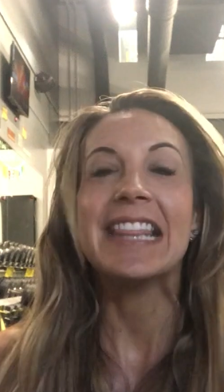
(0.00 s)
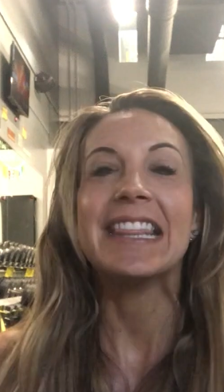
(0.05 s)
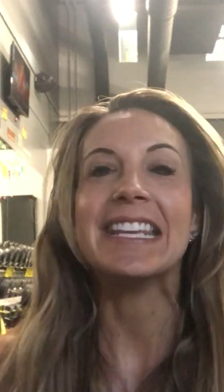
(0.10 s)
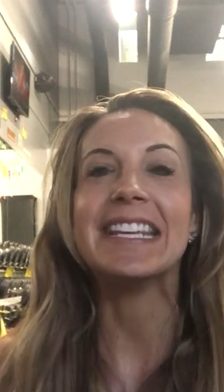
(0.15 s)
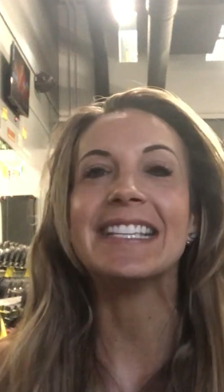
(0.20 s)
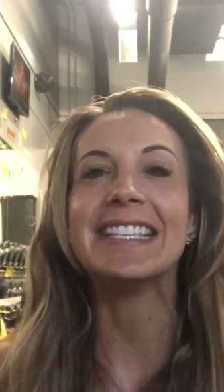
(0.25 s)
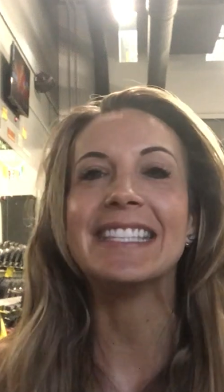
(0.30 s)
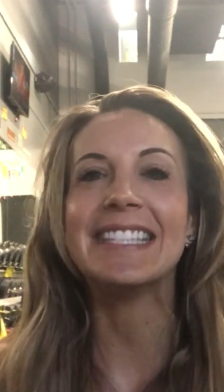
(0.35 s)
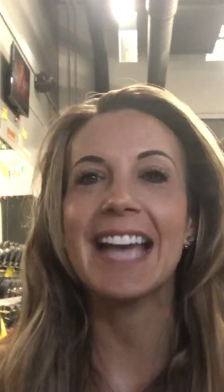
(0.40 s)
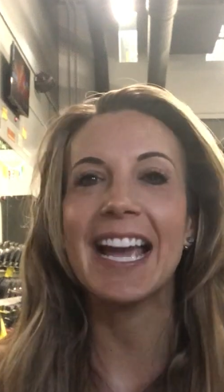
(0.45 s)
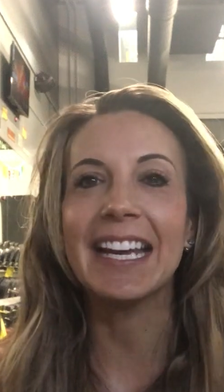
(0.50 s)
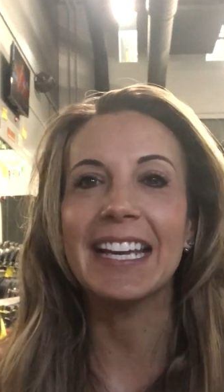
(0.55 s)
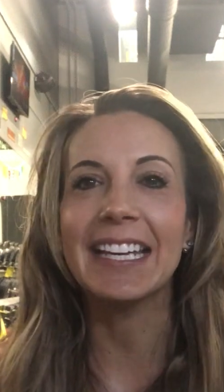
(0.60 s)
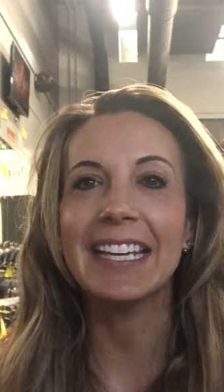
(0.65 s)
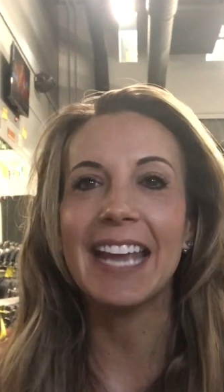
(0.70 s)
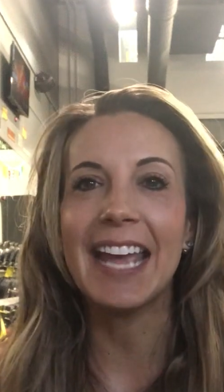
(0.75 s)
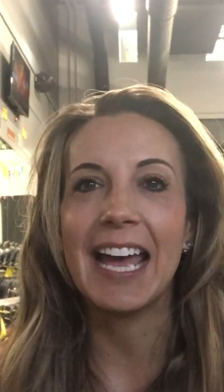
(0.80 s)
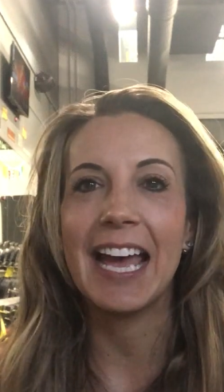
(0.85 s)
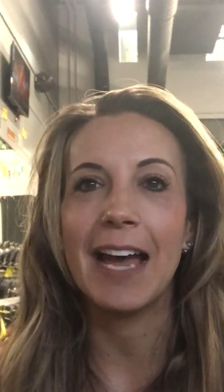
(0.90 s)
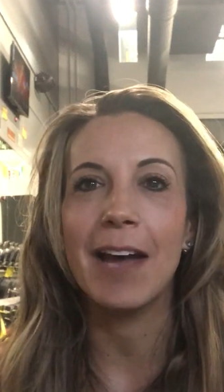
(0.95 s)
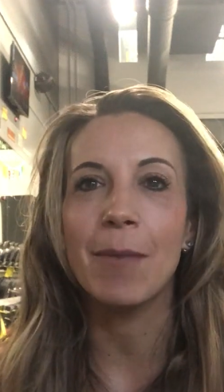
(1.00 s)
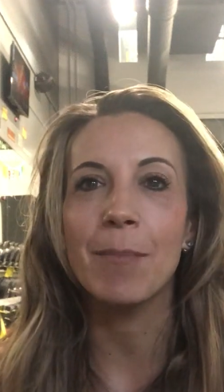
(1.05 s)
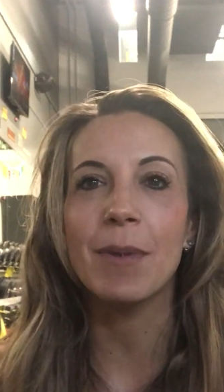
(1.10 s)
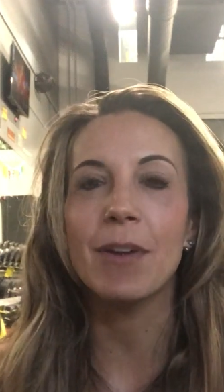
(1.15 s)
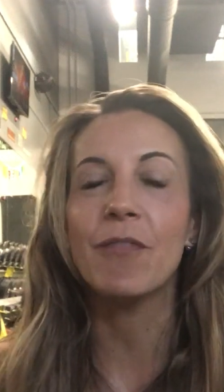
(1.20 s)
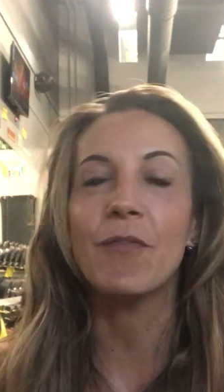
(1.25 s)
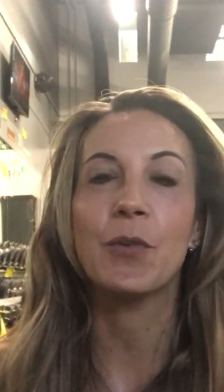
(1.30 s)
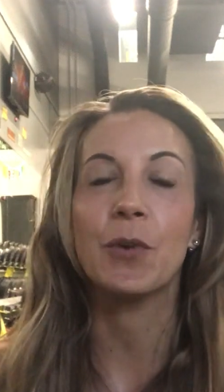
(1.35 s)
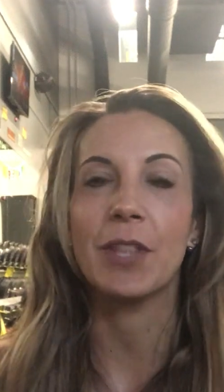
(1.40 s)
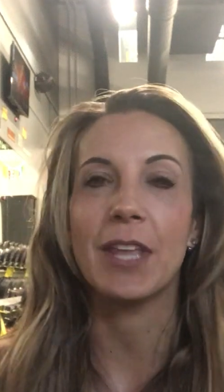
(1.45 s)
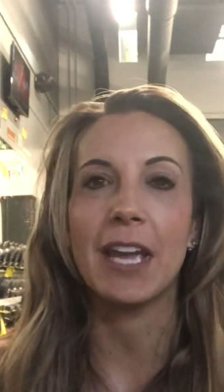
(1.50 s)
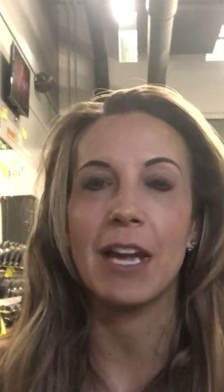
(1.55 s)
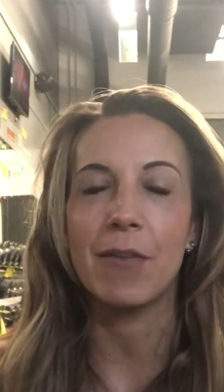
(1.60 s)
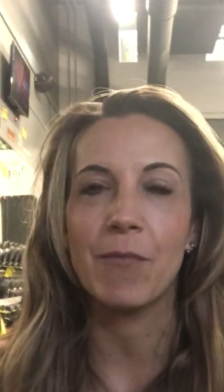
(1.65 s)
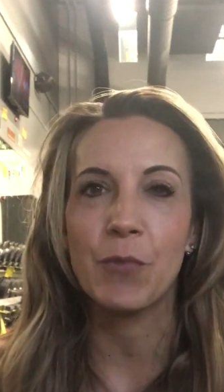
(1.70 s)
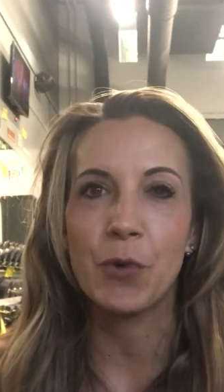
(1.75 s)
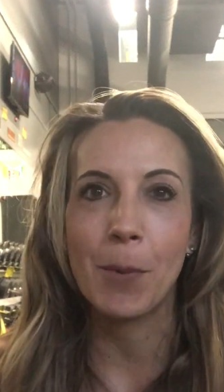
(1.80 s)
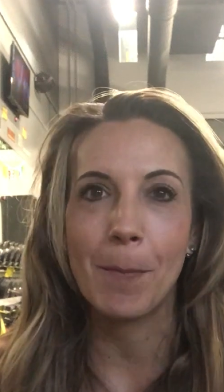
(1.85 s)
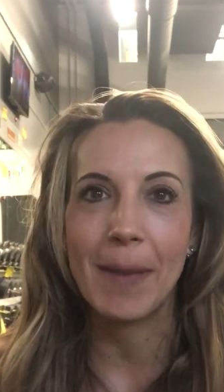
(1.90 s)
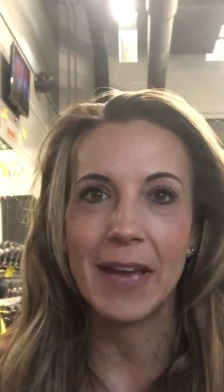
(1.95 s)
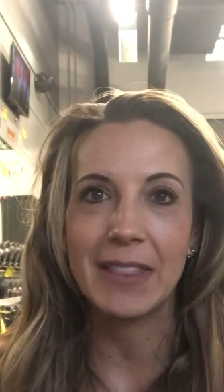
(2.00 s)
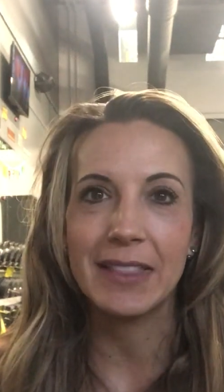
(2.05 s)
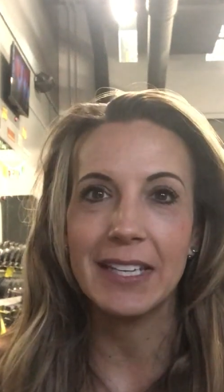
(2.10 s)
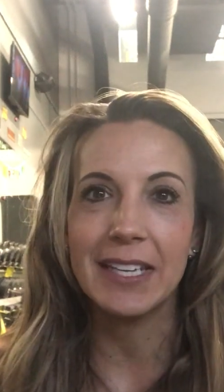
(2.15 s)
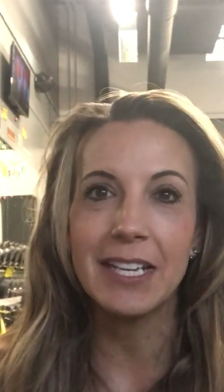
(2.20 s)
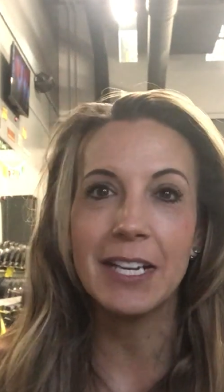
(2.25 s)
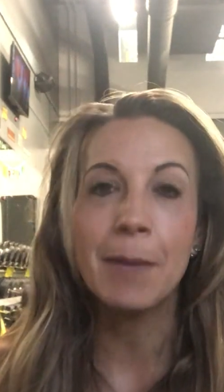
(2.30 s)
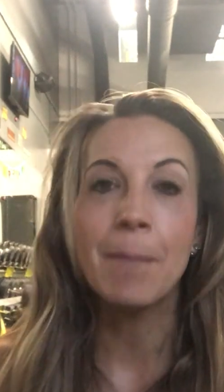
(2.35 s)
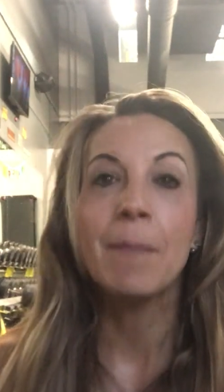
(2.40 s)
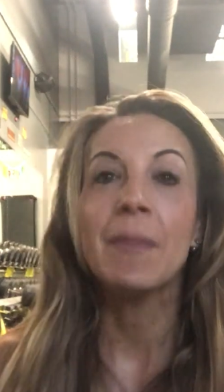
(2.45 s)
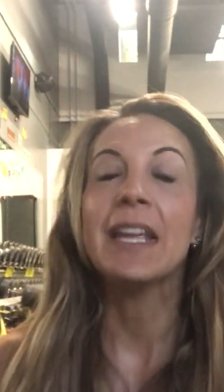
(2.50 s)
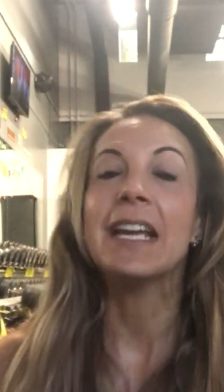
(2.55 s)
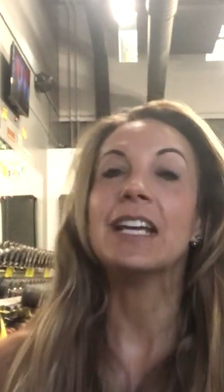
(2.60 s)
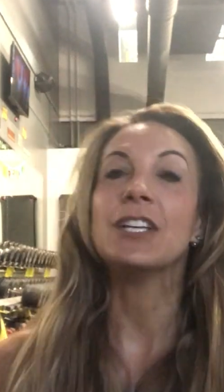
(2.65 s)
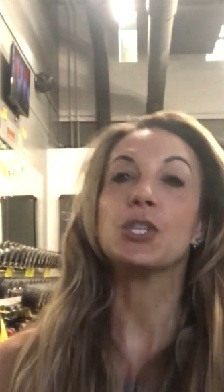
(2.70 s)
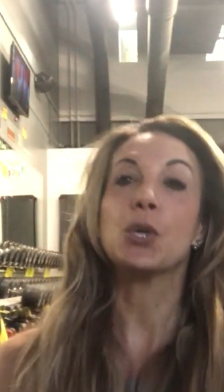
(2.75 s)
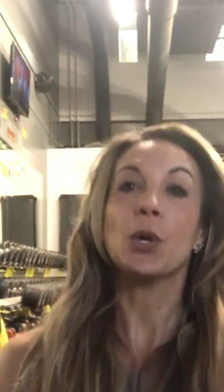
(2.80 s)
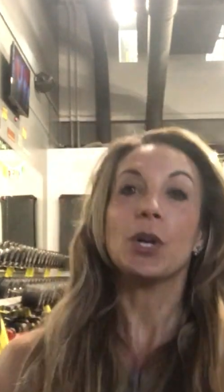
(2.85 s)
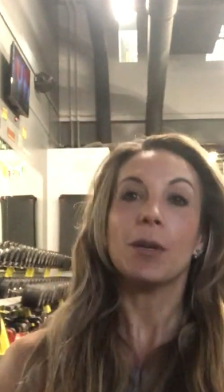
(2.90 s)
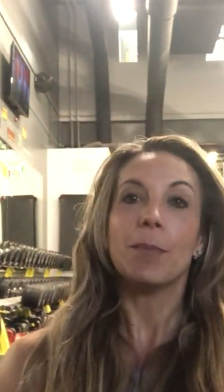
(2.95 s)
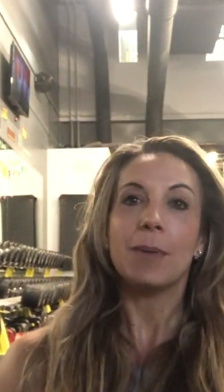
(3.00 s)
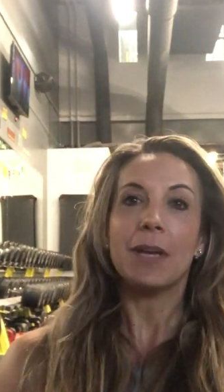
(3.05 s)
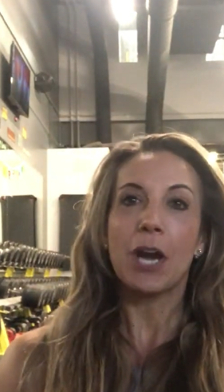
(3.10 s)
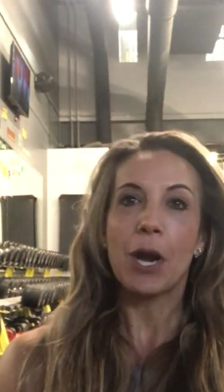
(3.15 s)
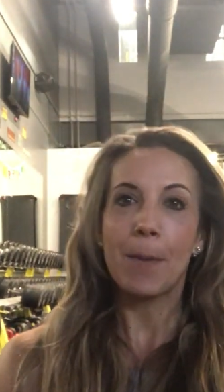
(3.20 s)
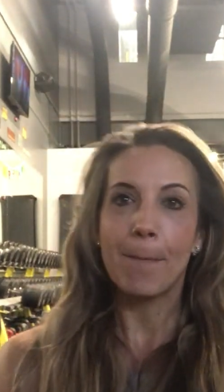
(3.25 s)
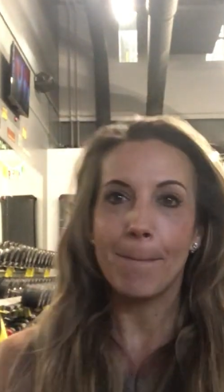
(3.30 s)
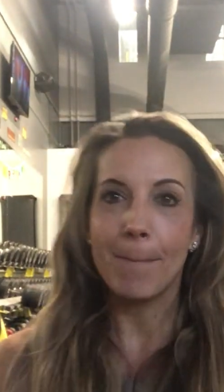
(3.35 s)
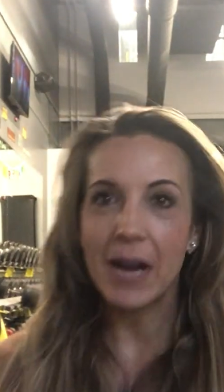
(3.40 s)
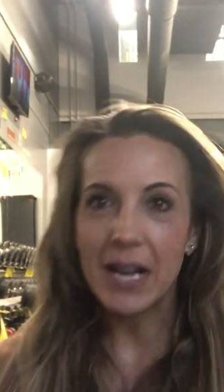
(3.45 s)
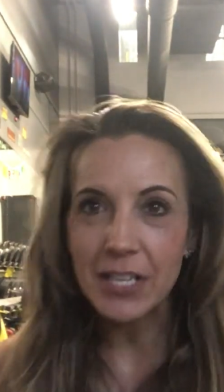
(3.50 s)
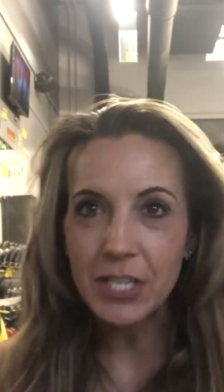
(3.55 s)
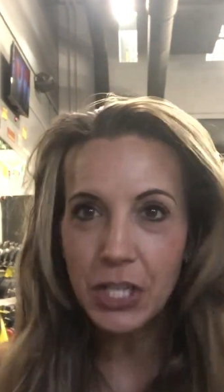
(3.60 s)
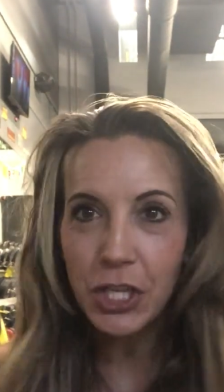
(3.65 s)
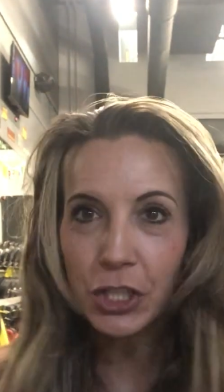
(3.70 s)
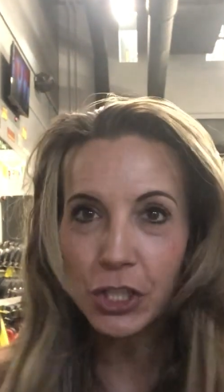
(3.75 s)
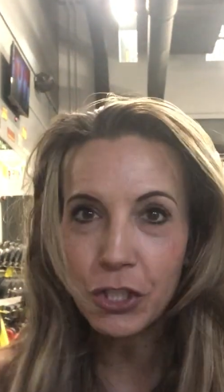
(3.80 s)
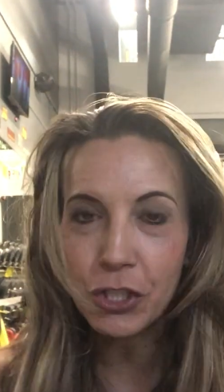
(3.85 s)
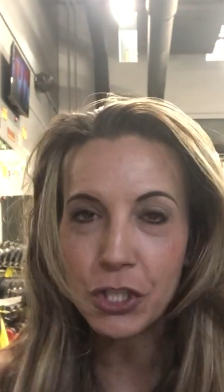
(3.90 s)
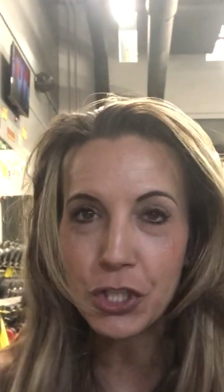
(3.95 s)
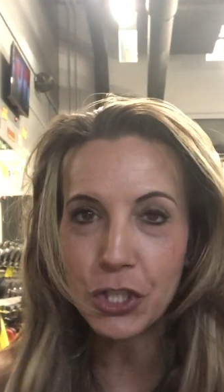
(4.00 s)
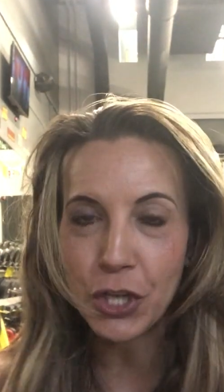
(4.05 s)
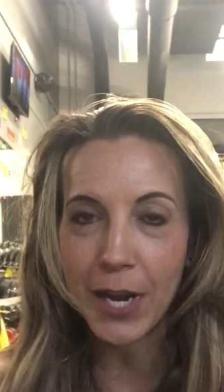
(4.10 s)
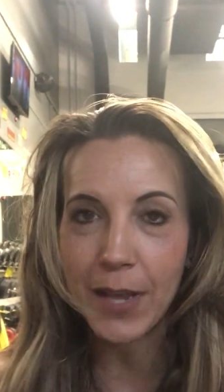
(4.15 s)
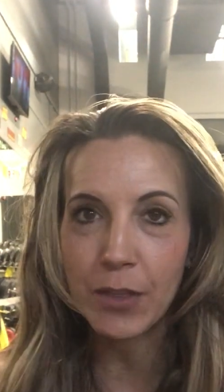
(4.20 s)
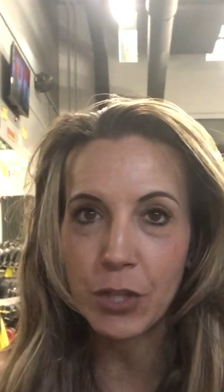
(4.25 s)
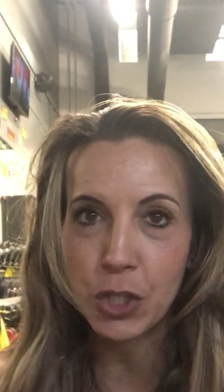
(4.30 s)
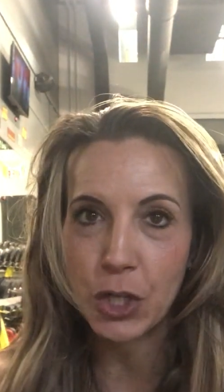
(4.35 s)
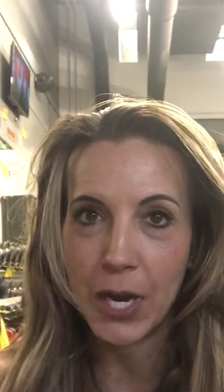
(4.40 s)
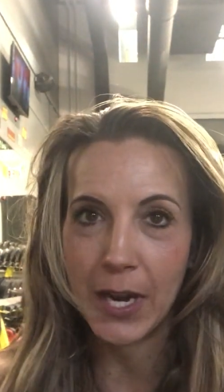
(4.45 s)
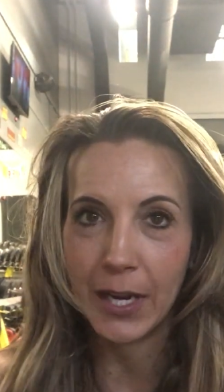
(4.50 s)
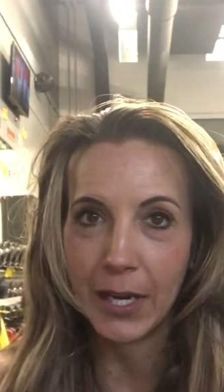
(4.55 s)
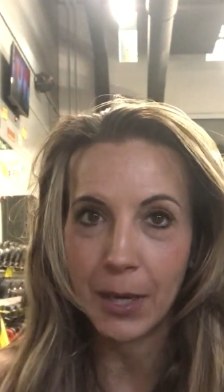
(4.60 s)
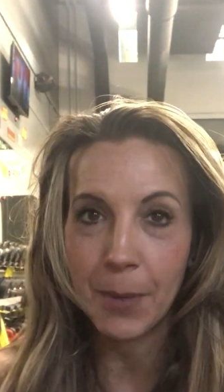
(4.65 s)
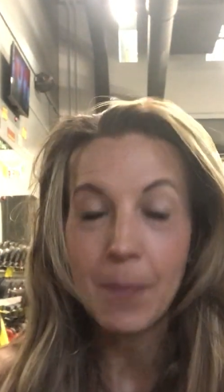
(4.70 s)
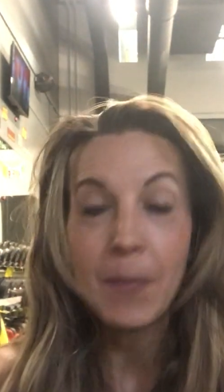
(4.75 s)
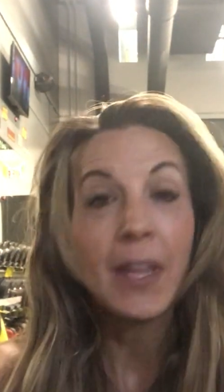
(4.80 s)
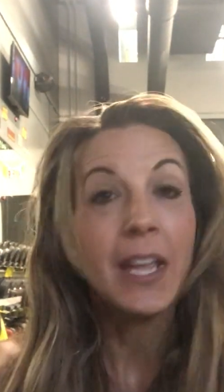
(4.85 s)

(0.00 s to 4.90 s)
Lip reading: The second M for the M4 method is going to be our muscular strength training.